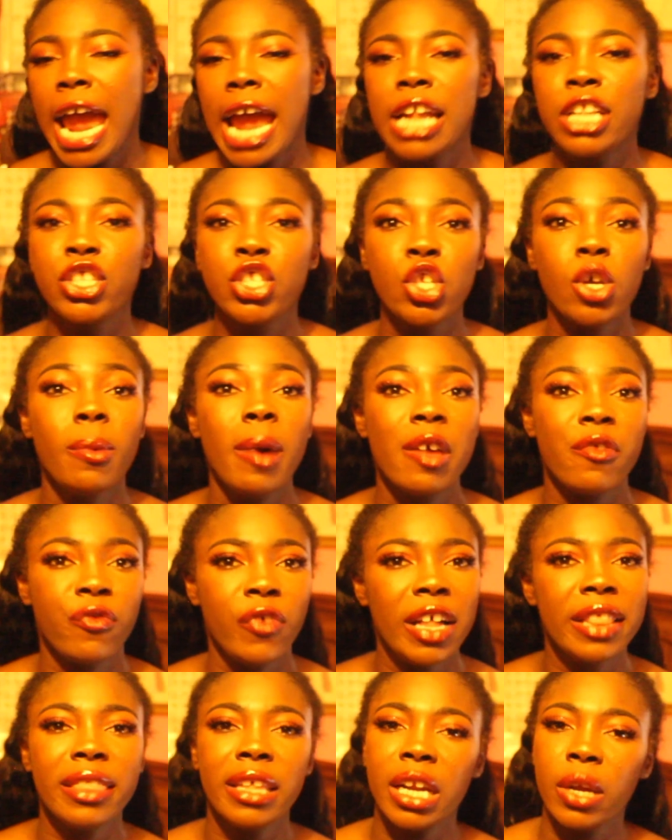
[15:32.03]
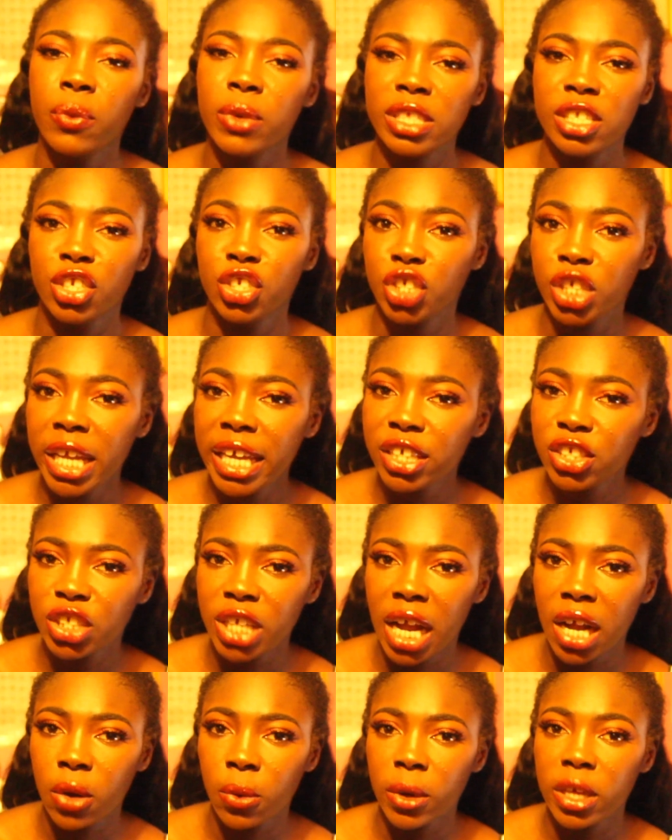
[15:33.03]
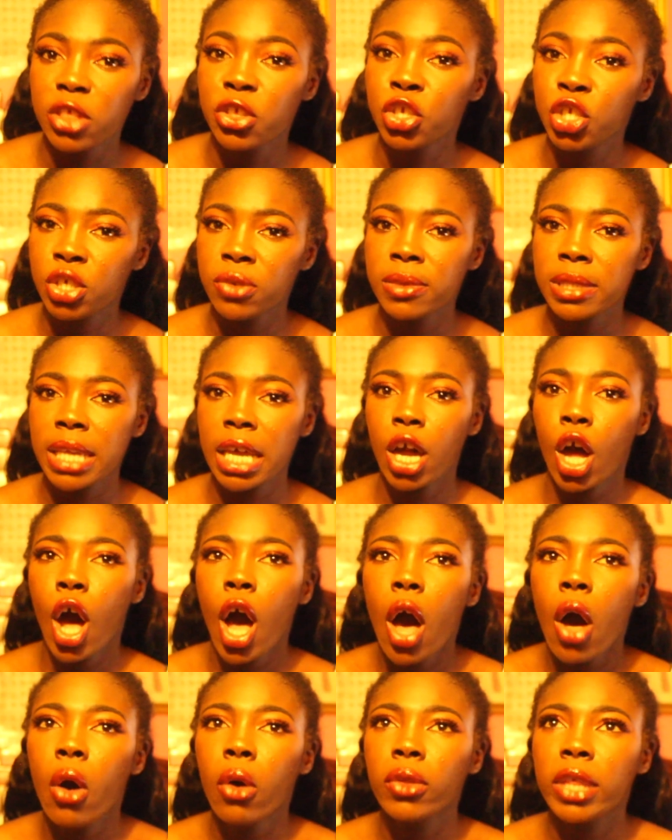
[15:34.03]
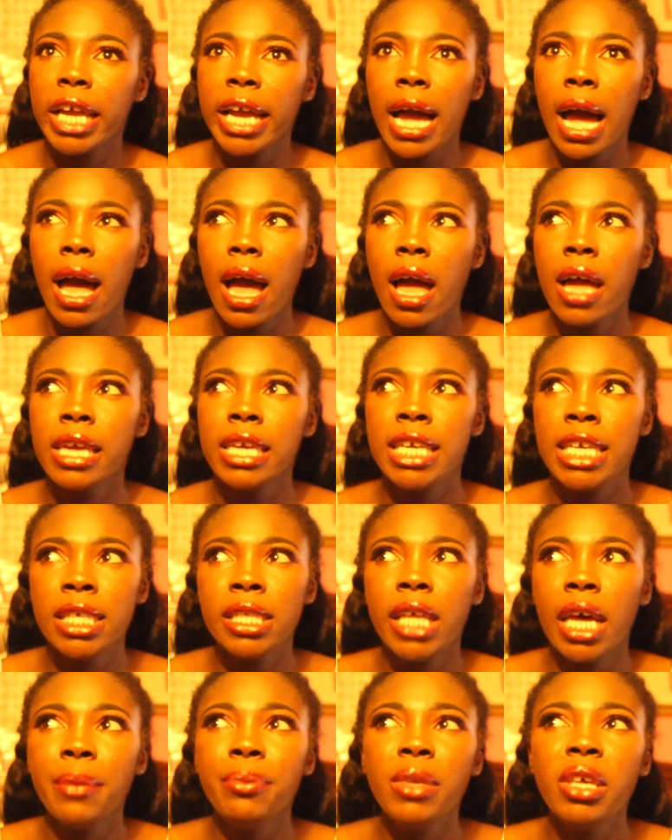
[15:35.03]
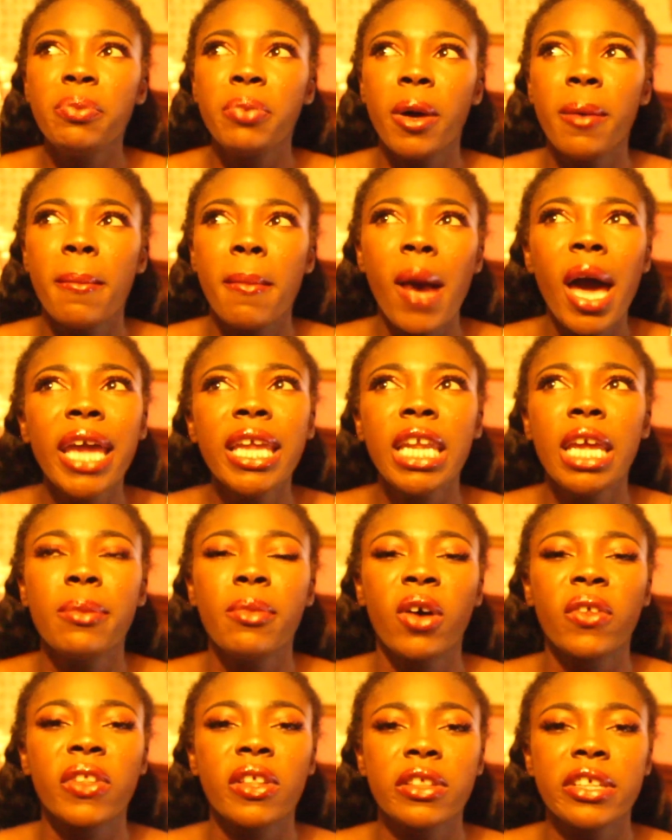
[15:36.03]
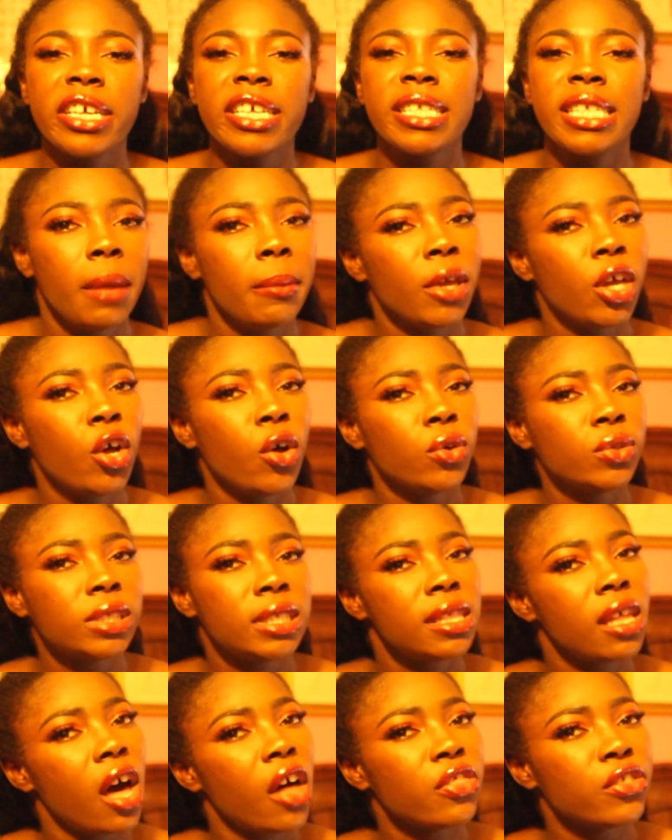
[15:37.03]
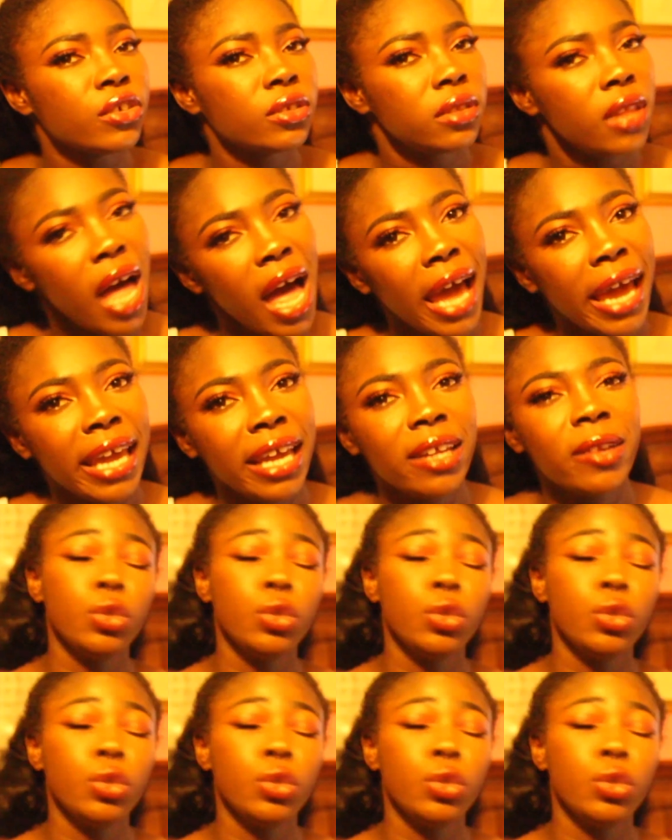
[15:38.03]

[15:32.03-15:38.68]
And so my friend that I went to Shake Shack with, she was like, oh, like, he let me put my name on the list, let me go to the other line.